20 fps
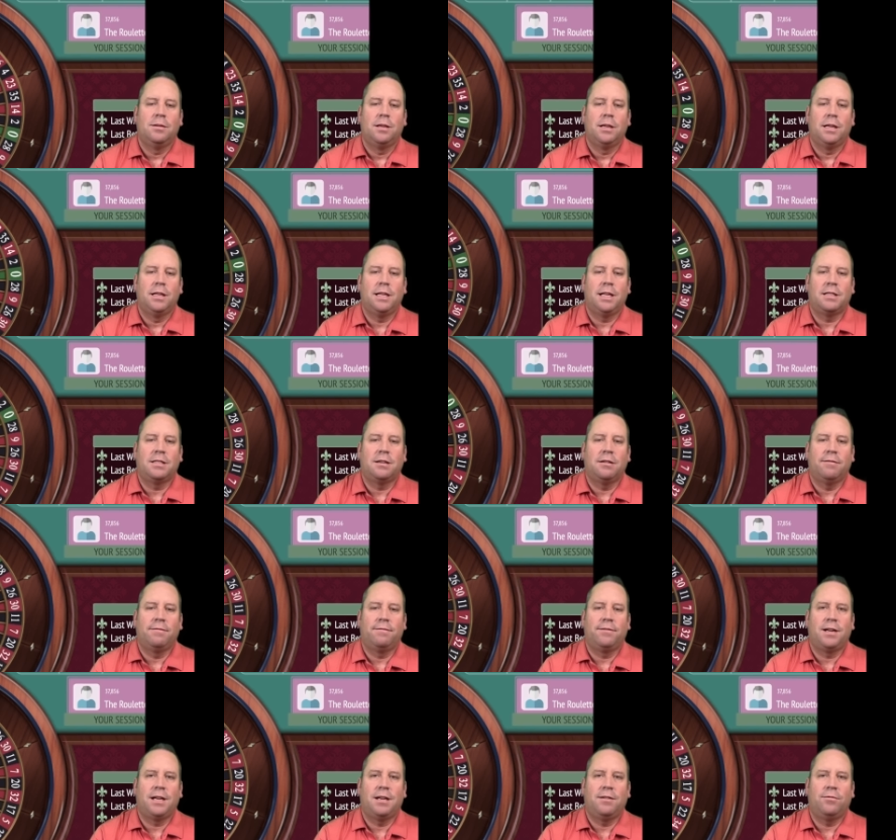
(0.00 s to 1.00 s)
And that's a
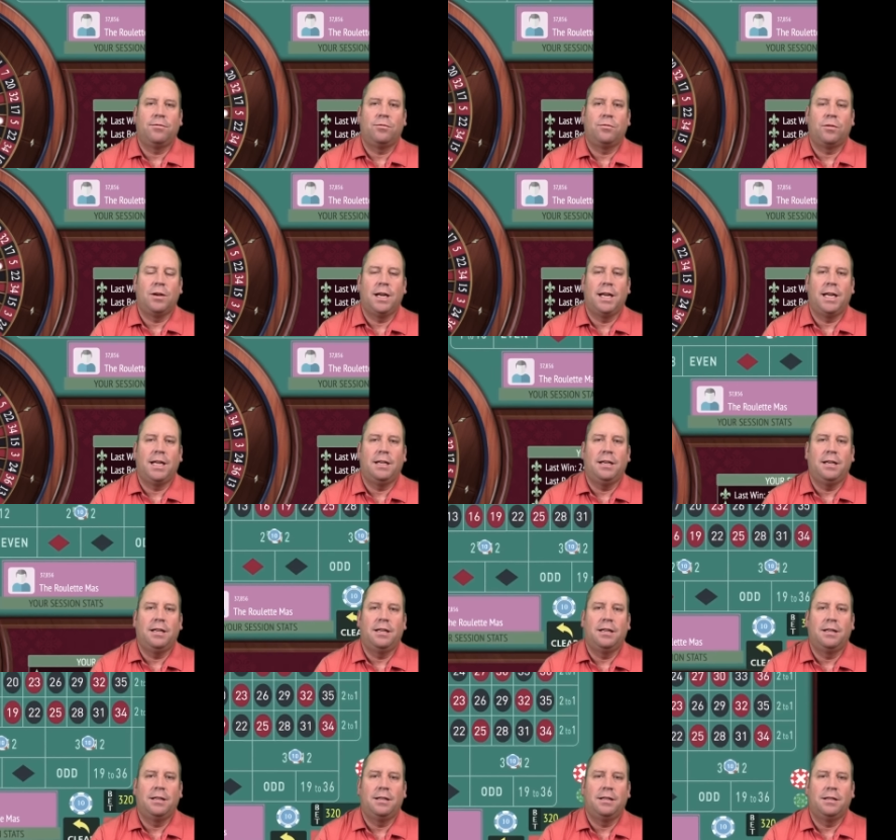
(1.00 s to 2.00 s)
five red.
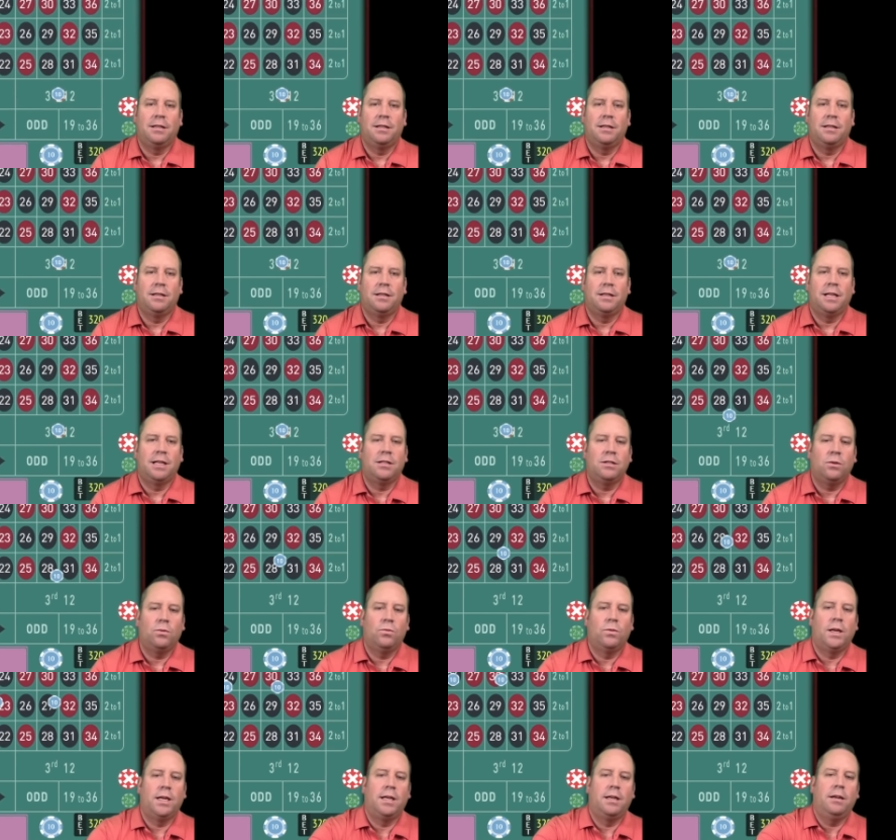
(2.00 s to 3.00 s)
That's a
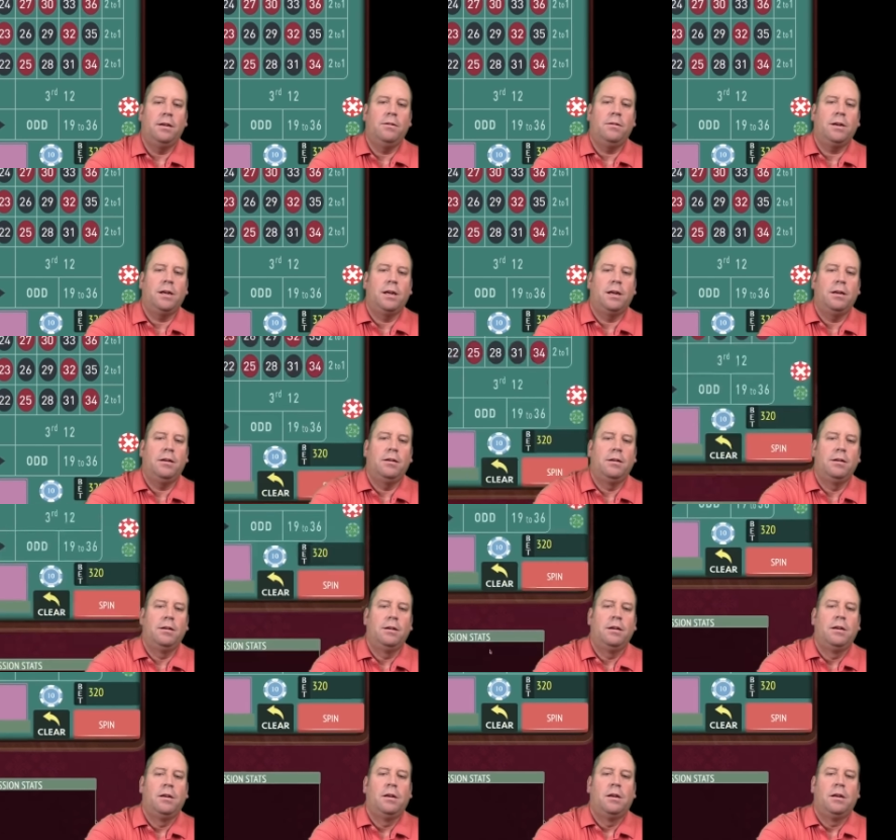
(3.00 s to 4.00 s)
win. Okay.
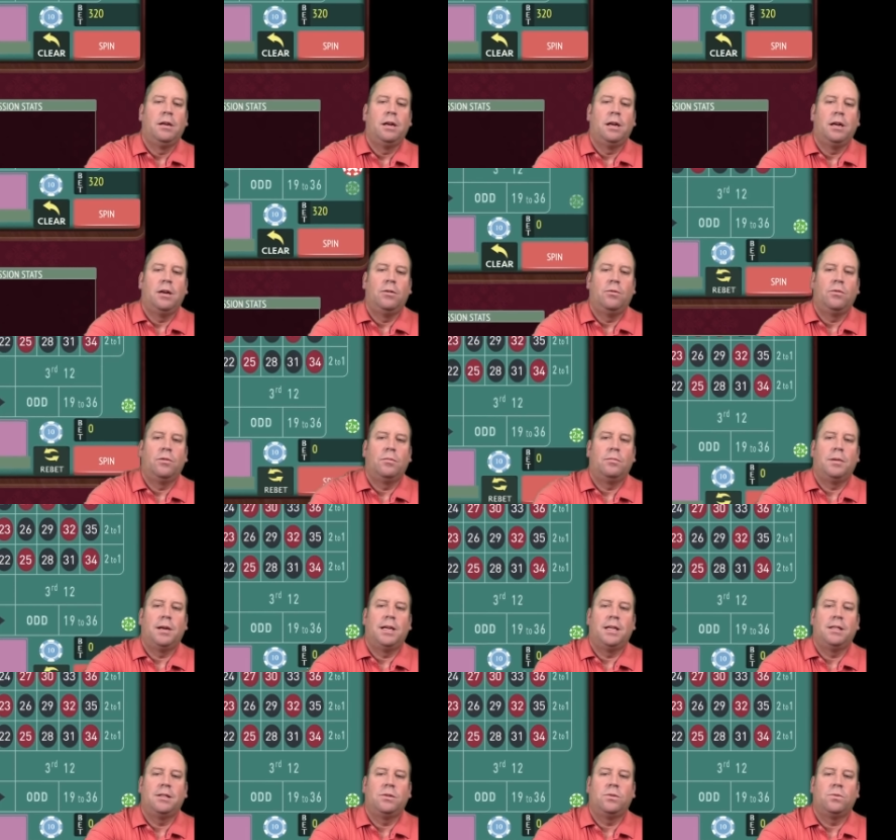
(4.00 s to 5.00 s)
Uh, we're at
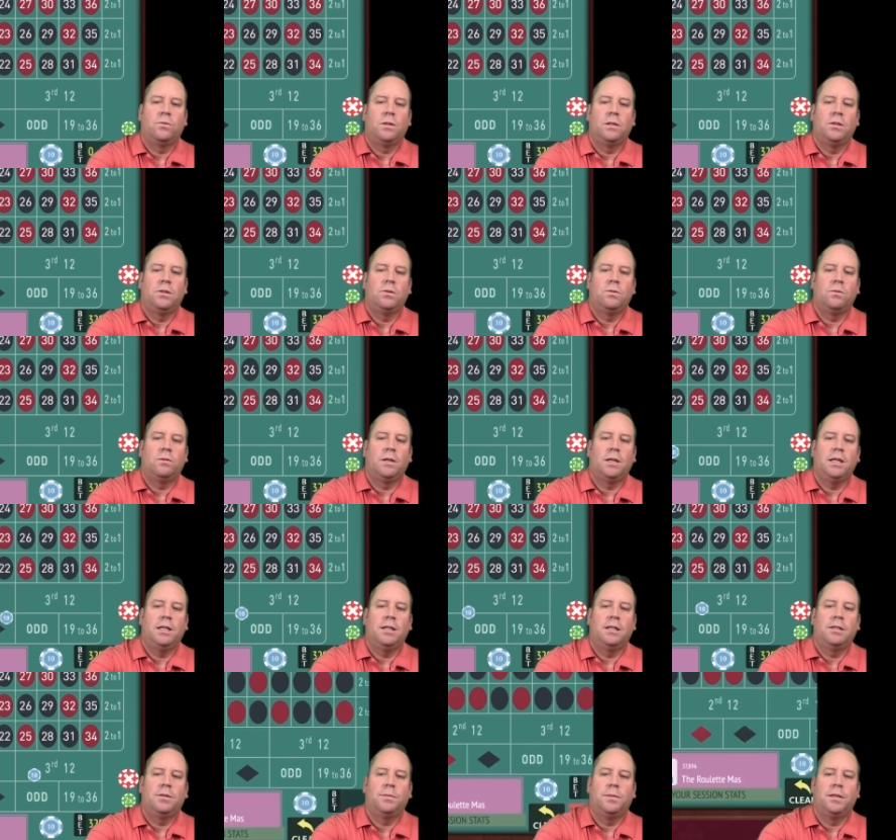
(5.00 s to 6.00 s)
minus 120.
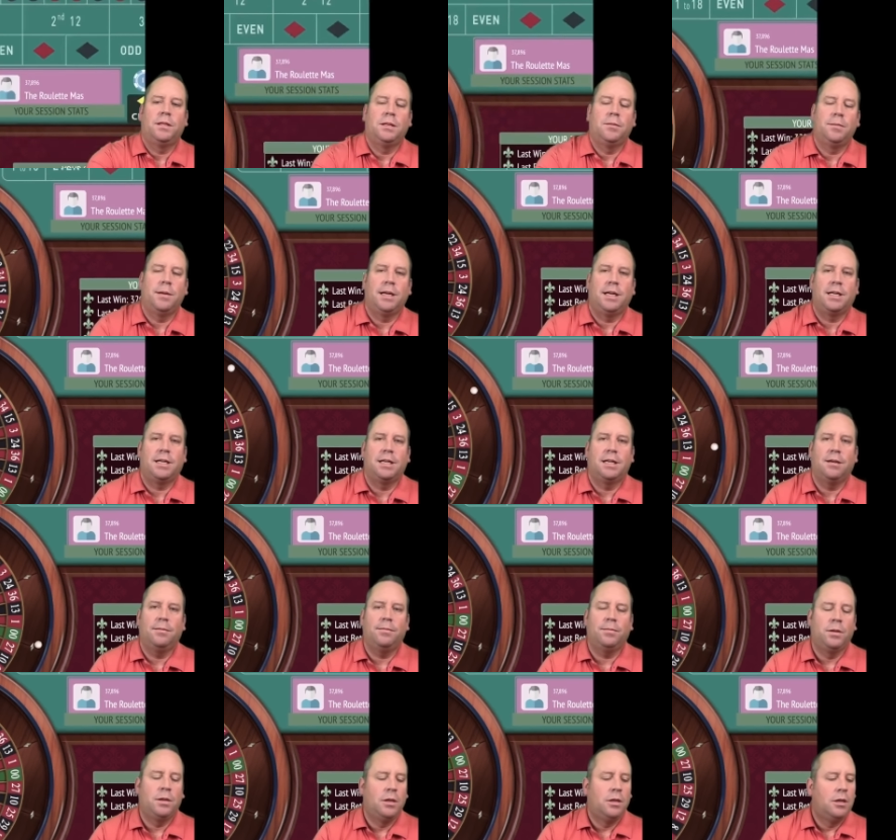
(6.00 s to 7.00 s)
Let's build it back
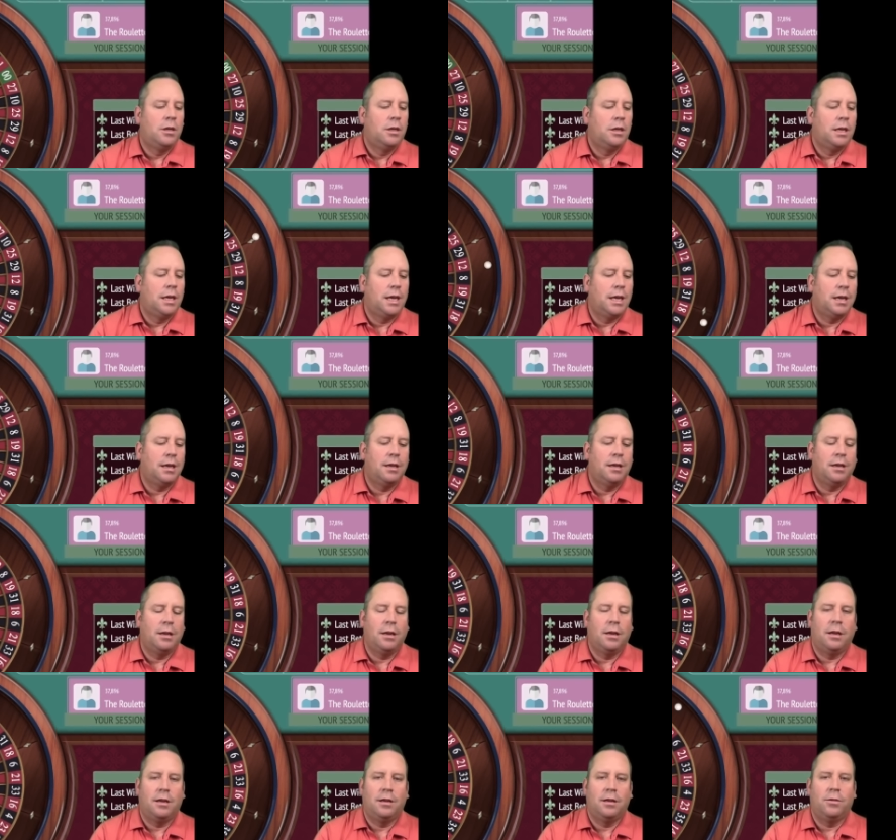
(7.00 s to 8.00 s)
up. And
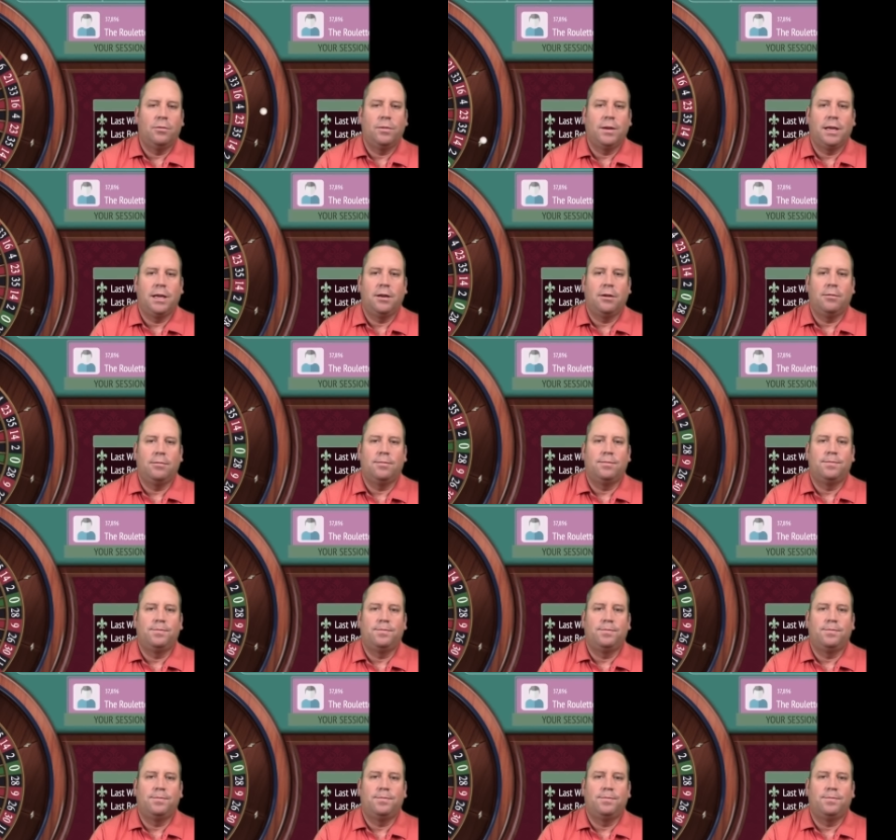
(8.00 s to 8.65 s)
uh, here we go.